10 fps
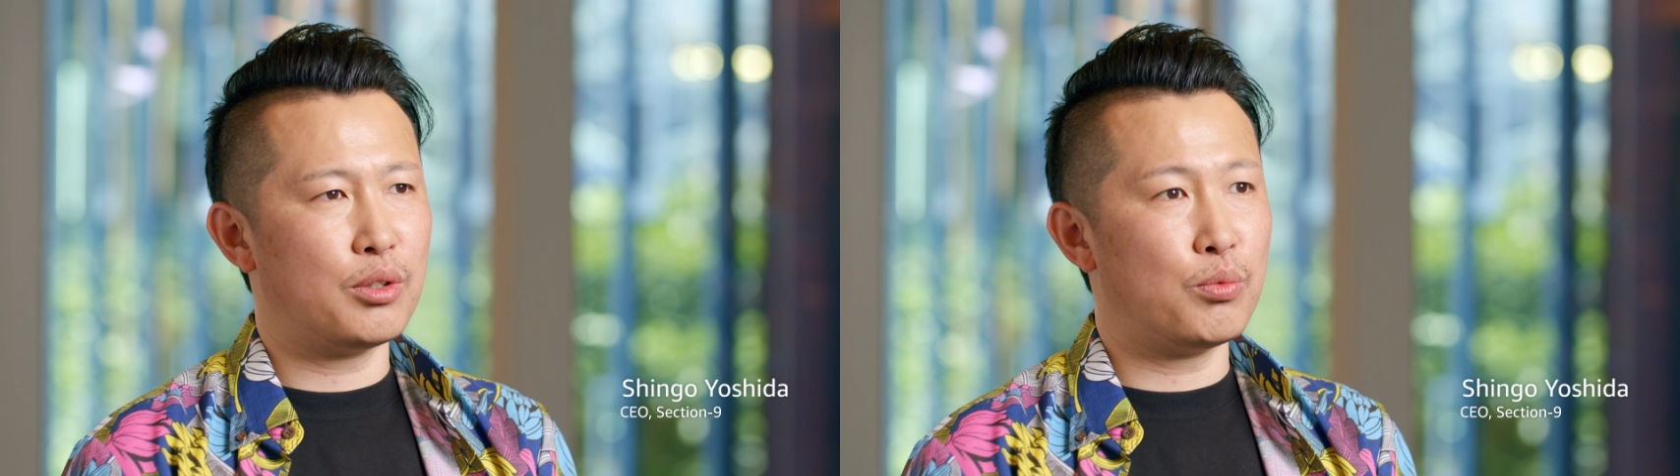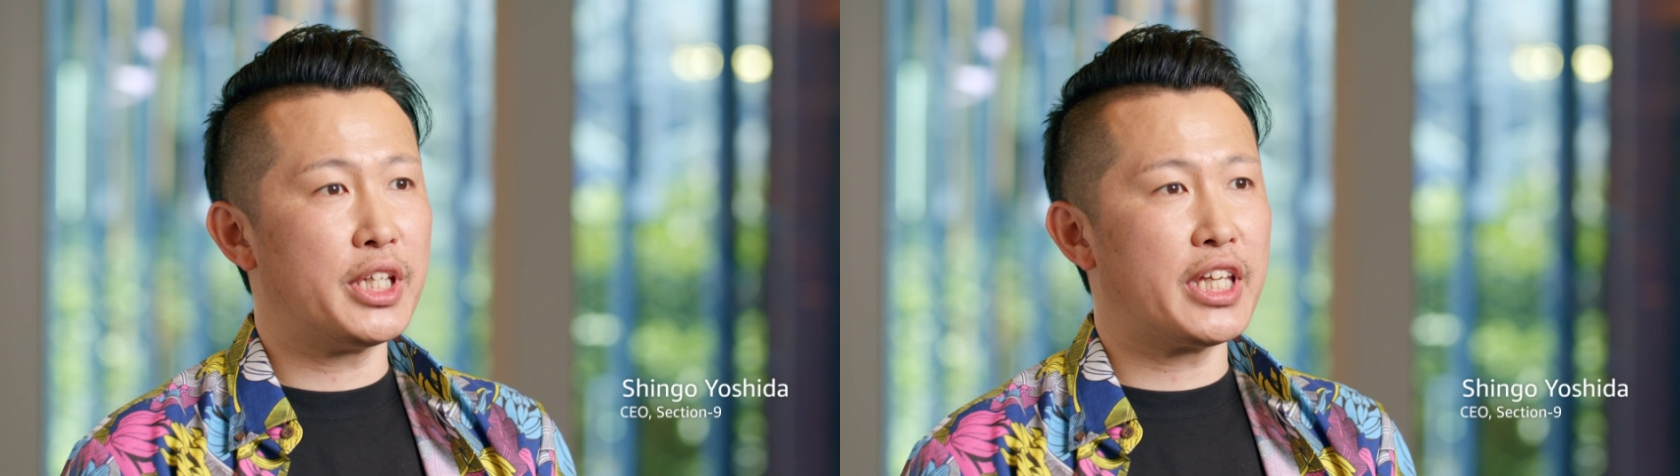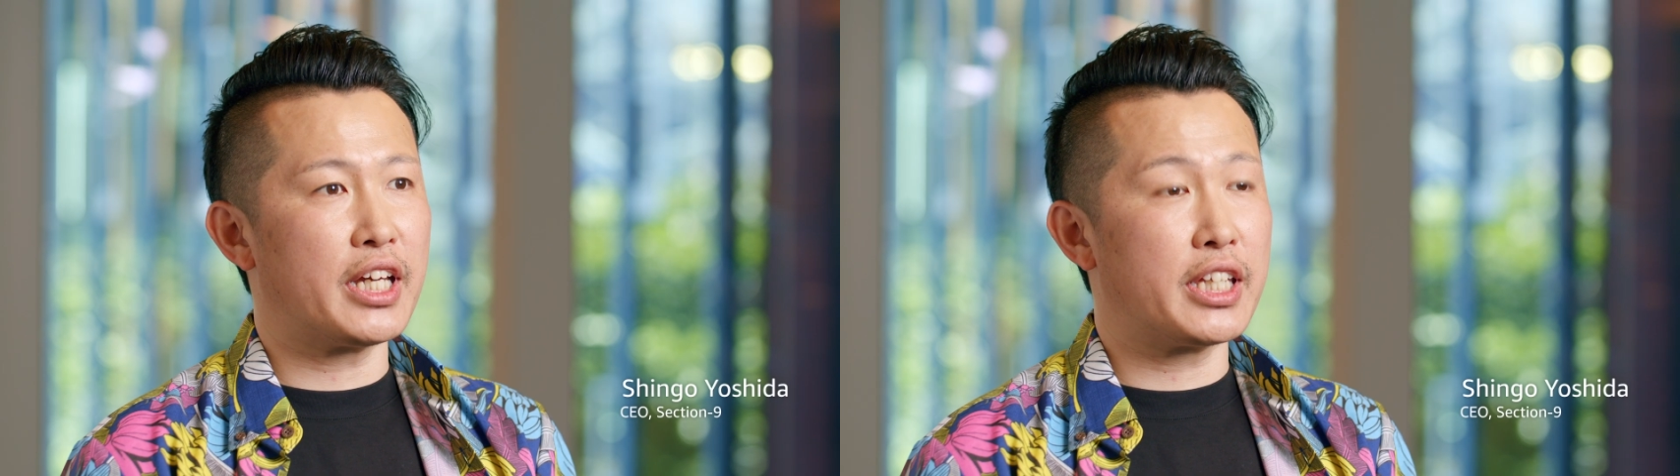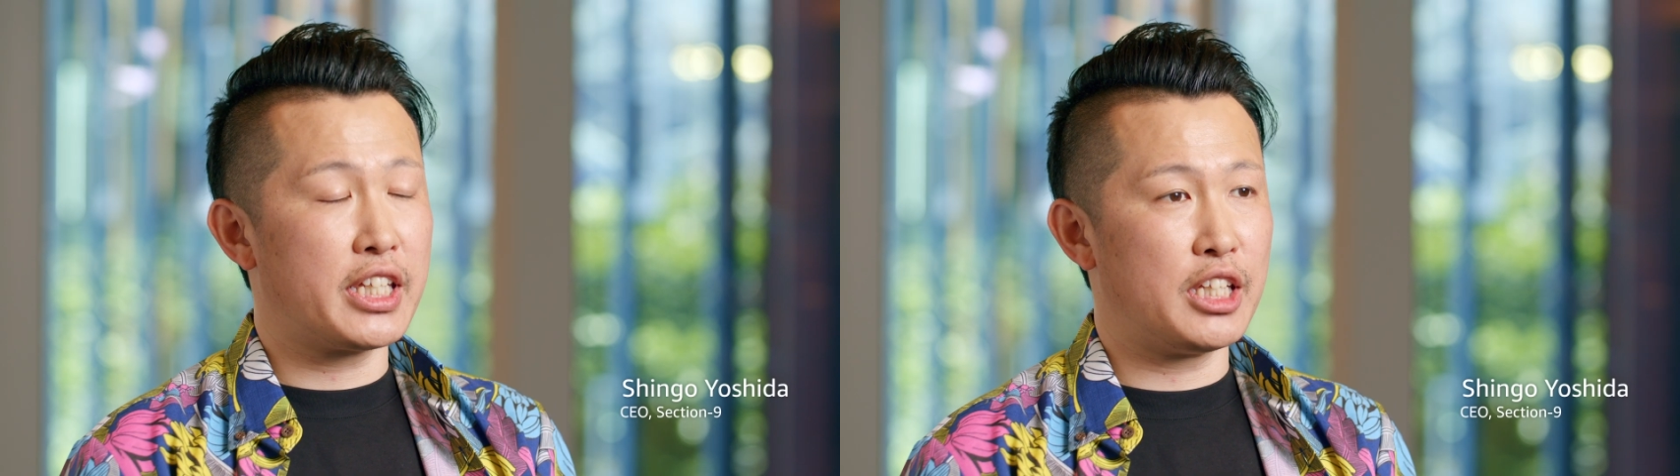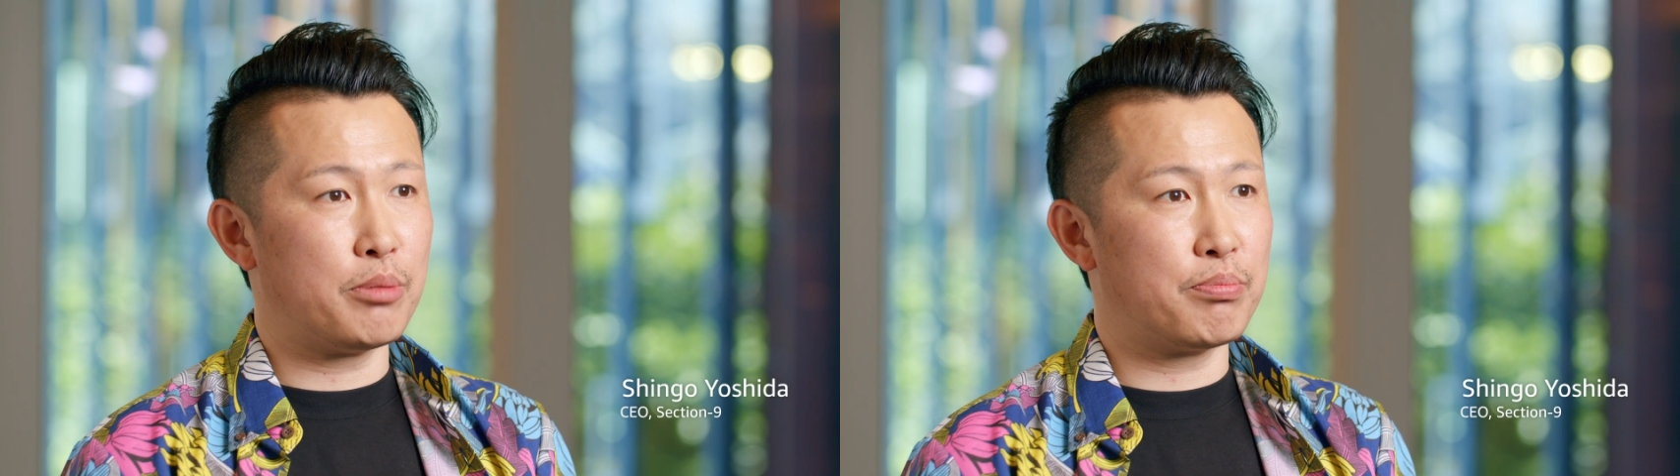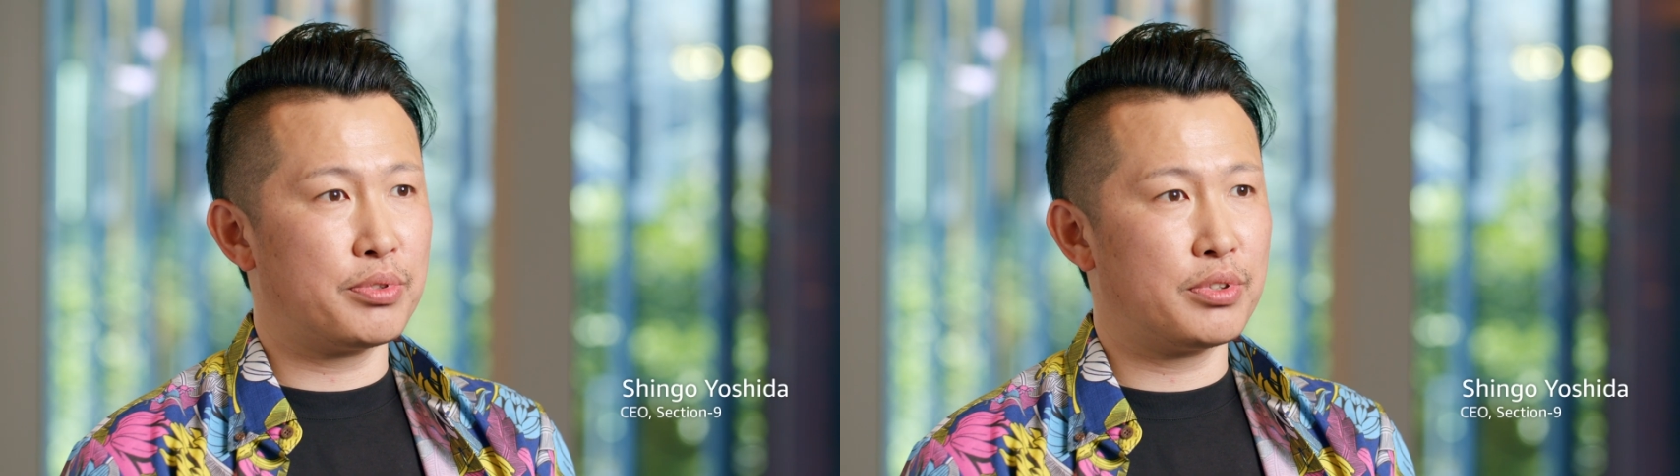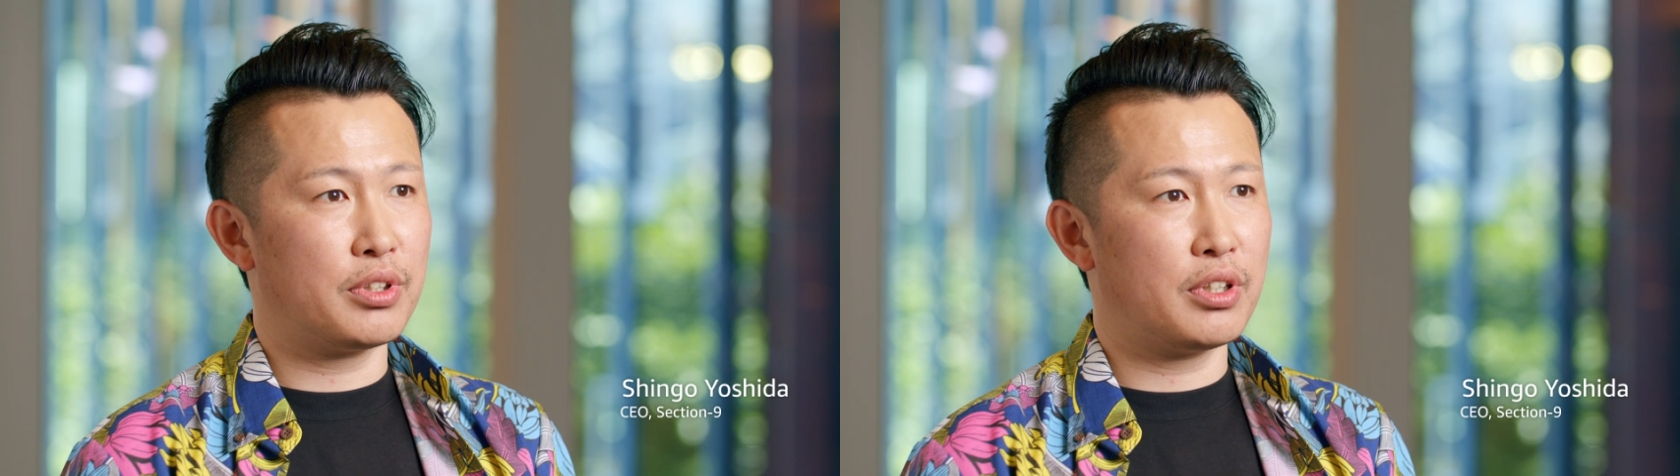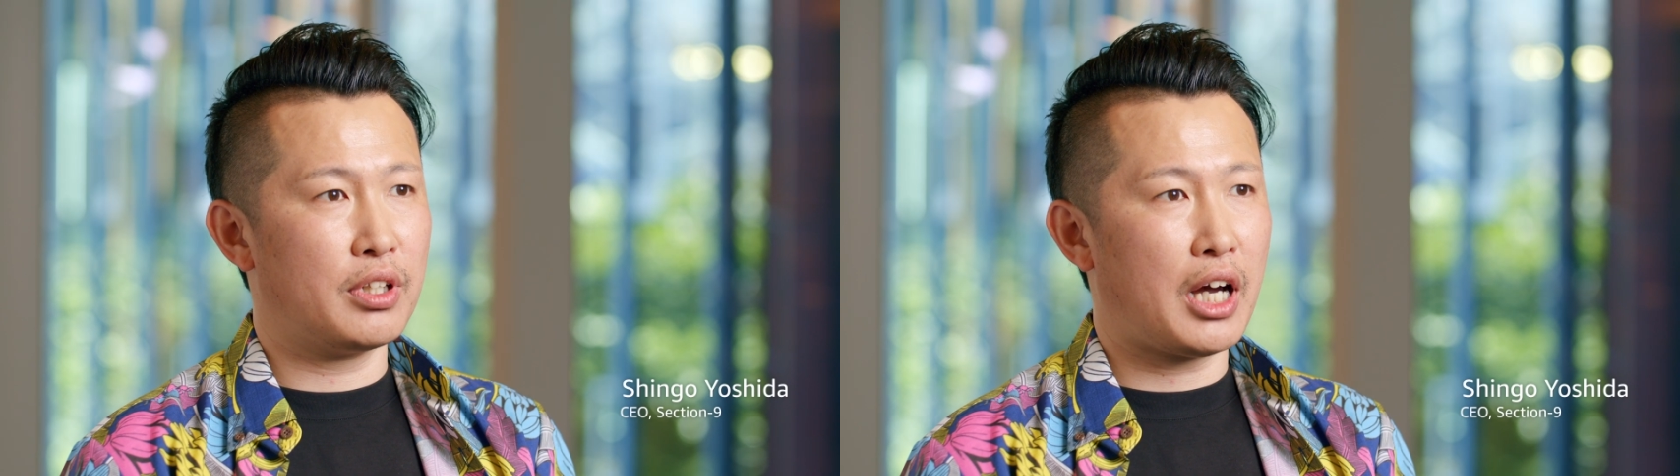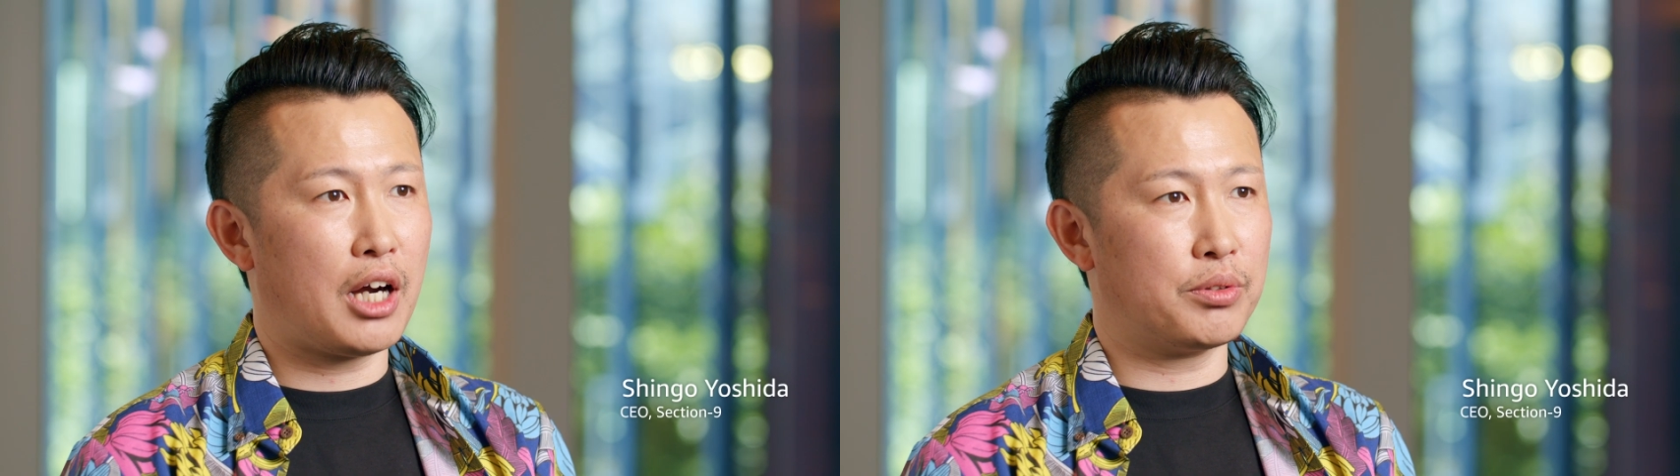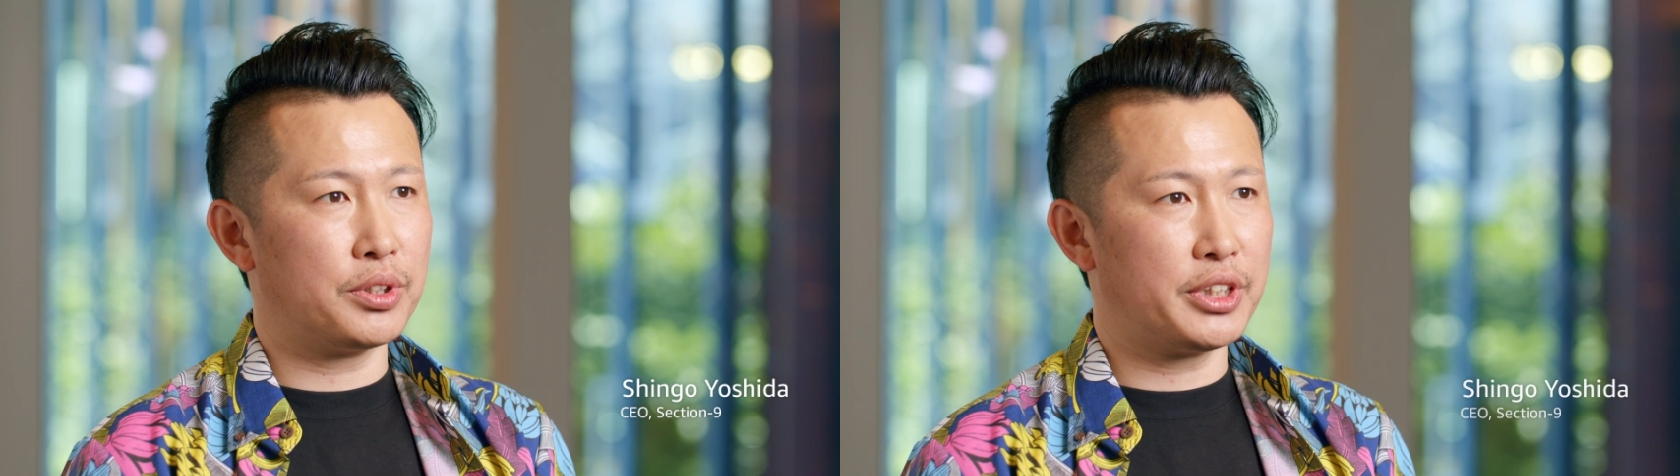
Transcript: we can keep our